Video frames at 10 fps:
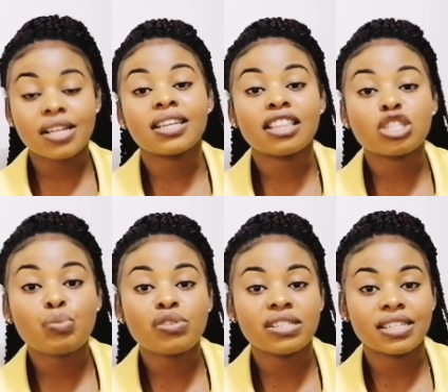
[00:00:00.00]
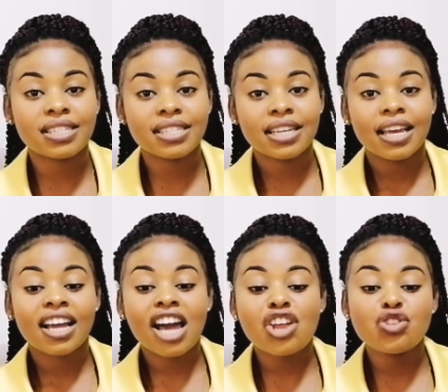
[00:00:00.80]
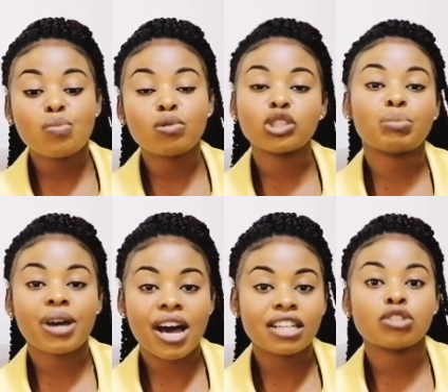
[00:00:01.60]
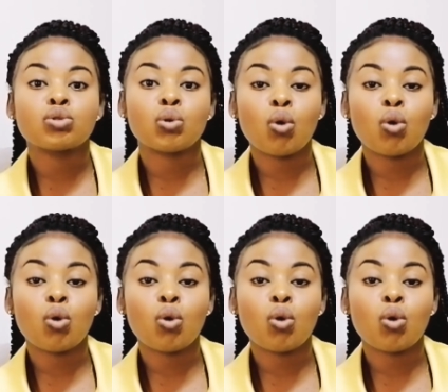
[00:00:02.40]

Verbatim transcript: started this project can you push me harder to